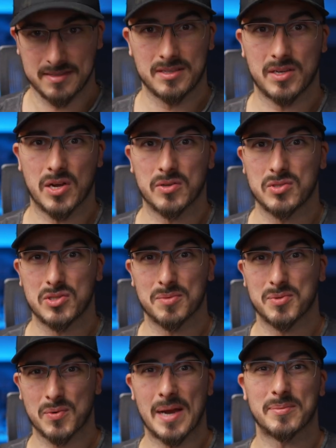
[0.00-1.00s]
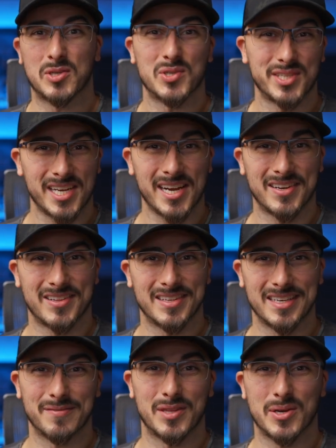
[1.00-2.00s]
you know, subscribe to your
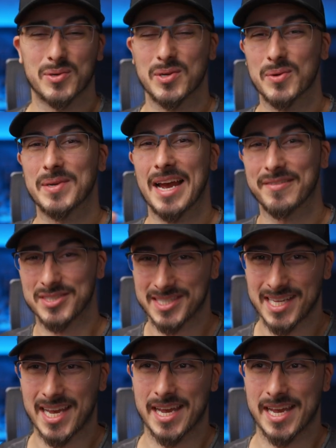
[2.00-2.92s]
channel, even though you don't have to say